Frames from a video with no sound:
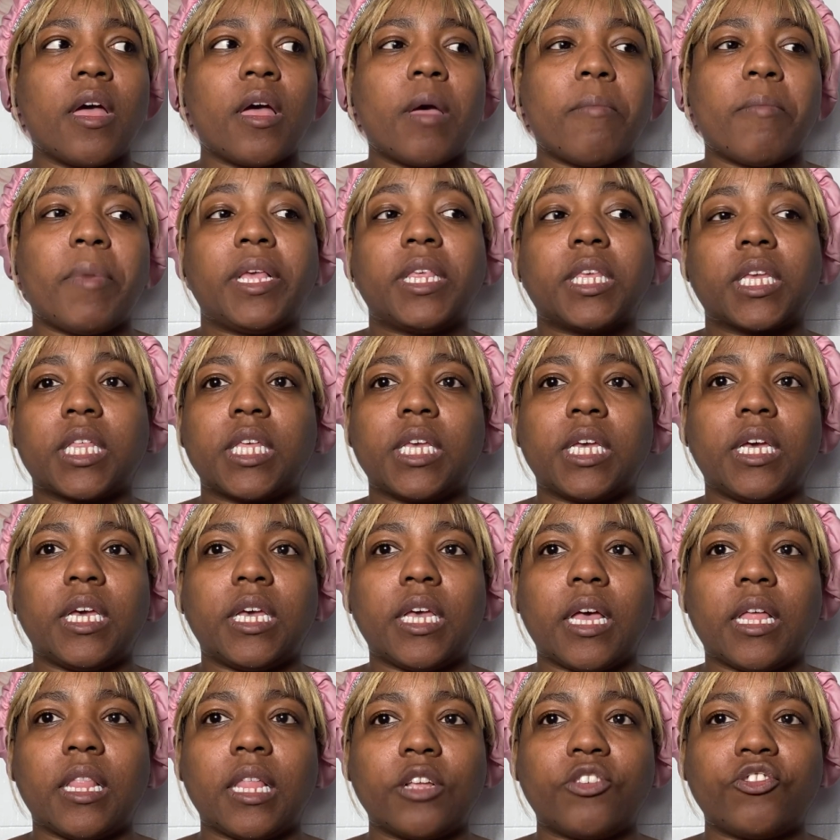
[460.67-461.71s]
basically
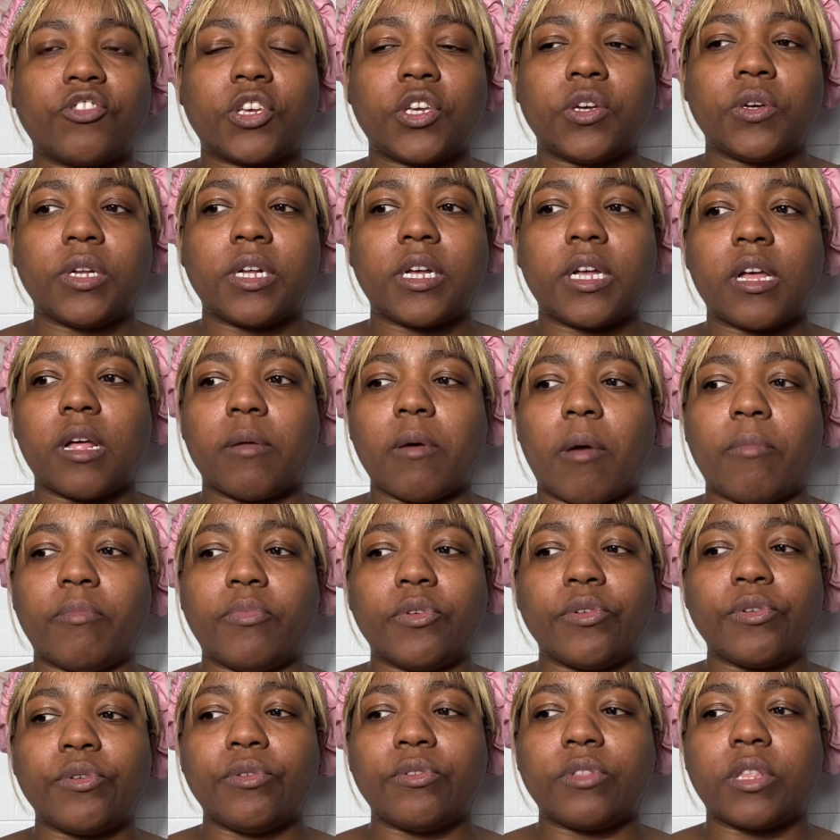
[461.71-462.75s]
electrocuted and
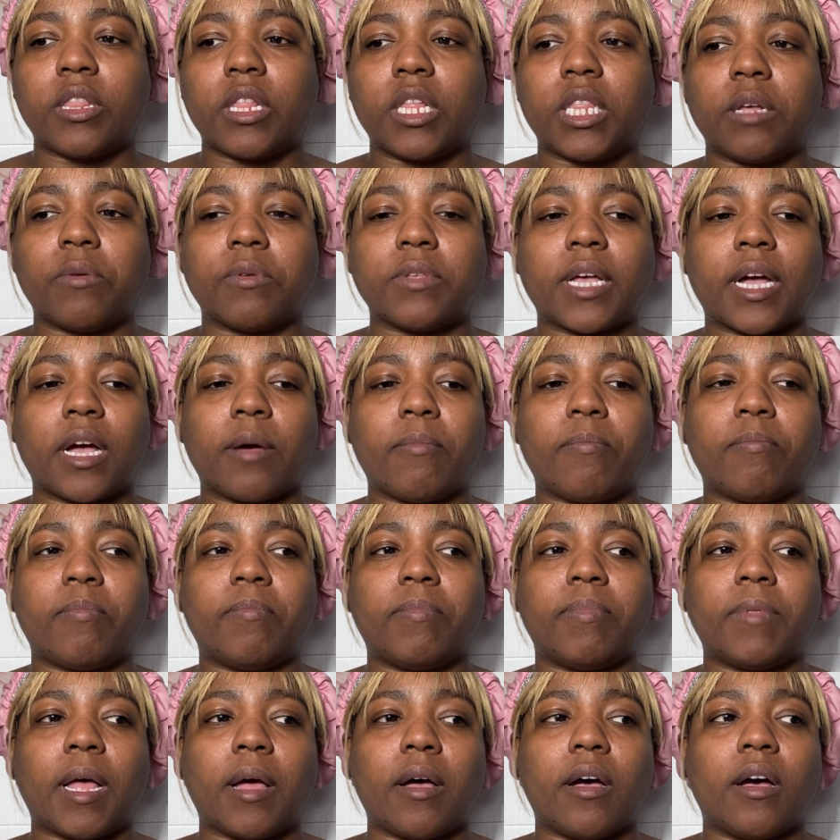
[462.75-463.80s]
abused, and then there was like
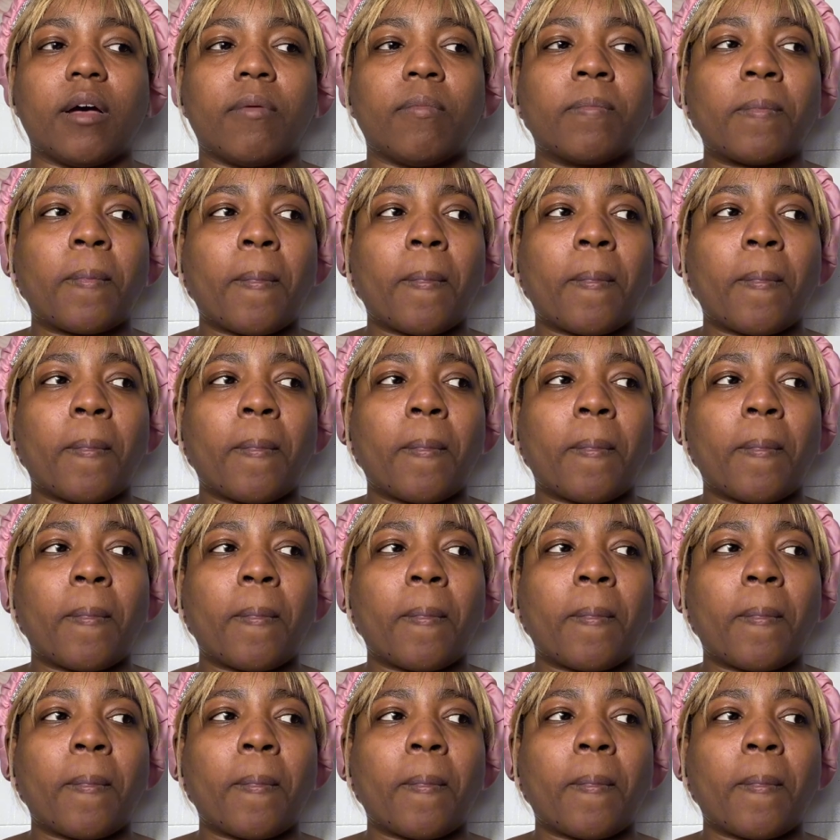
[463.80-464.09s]
a